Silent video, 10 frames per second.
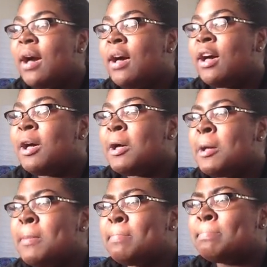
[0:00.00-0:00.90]

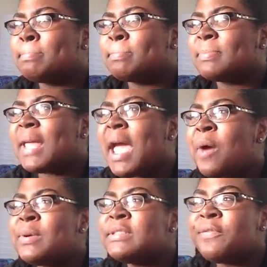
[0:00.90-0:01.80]
I
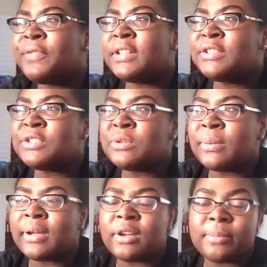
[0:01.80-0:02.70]
wasn't feeling too
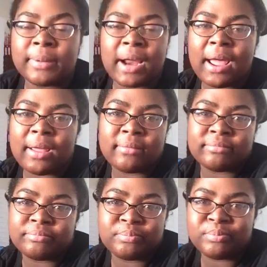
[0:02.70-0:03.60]
well, but I
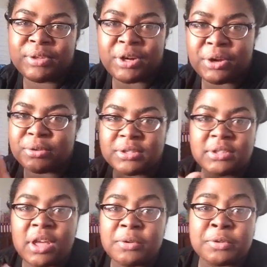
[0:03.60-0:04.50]
just
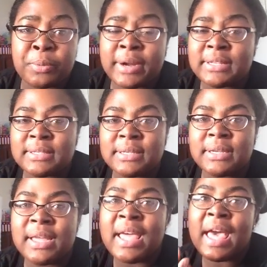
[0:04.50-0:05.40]
thought it was
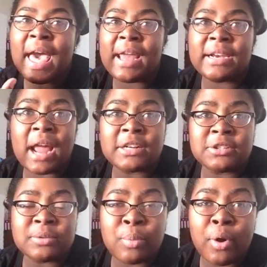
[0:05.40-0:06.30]
pregnancy. I had a
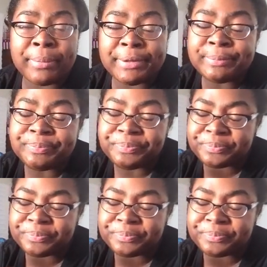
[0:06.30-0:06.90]
doctor's appointment